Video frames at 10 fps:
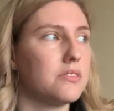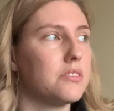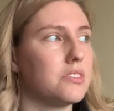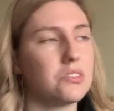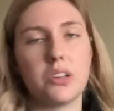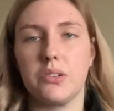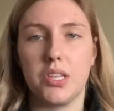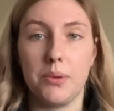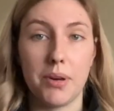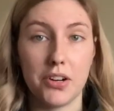there's not
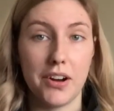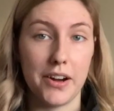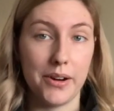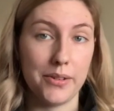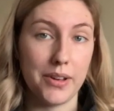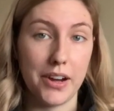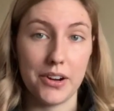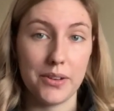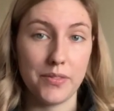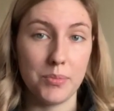really a better
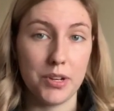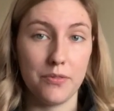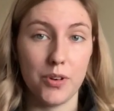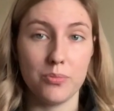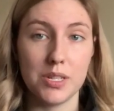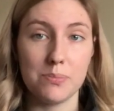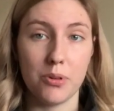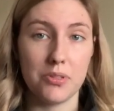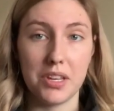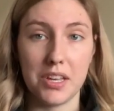area for me to film this.
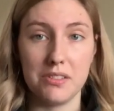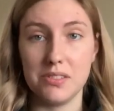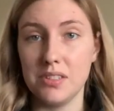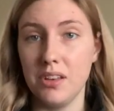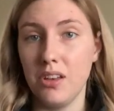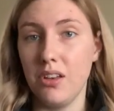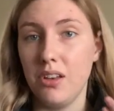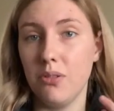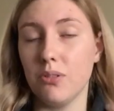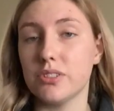Both the kids,
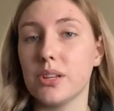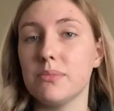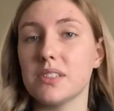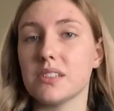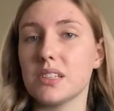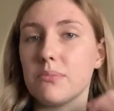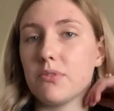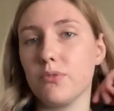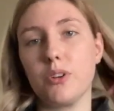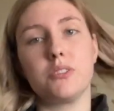well, Jamie's asleep
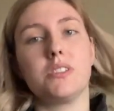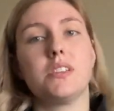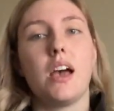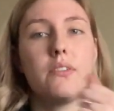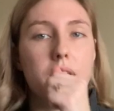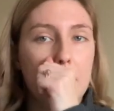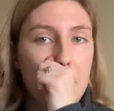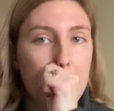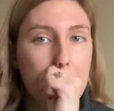and Rose is having